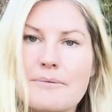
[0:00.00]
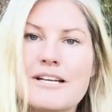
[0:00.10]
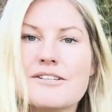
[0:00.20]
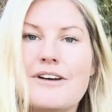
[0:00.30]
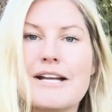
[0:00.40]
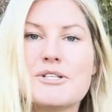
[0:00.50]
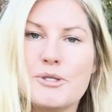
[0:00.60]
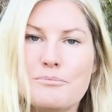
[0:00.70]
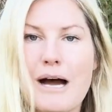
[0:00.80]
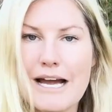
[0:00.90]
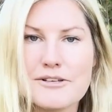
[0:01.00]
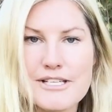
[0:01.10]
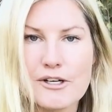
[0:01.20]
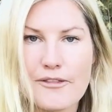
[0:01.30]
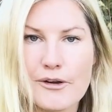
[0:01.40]
gonna divide two piles
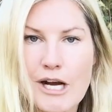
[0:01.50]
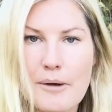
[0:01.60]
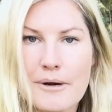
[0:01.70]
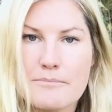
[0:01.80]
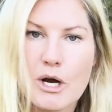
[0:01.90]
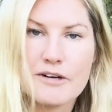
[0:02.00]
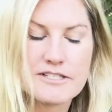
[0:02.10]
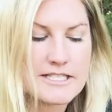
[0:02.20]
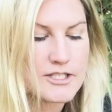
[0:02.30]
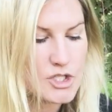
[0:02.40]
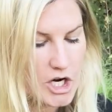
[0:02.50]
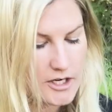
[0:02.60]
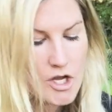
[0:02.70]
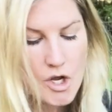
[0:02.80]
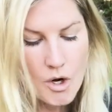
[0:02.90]
here on the ground when I'm harvesting the
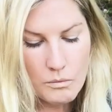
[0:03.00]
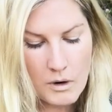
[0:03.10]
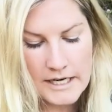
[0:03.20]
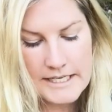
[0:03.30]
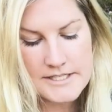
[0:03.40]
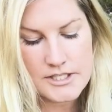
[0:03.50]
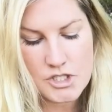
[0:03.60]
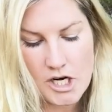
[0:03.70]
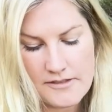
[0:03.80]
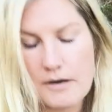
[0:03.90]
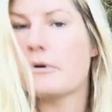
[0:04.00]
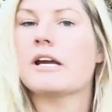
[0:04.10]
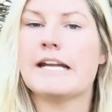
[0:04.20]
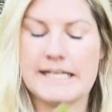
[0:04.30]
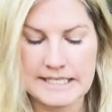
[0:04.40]
chard. One is the chard that we're
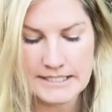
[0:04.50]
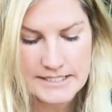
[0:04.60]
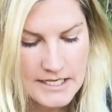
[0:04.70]
gonna eat.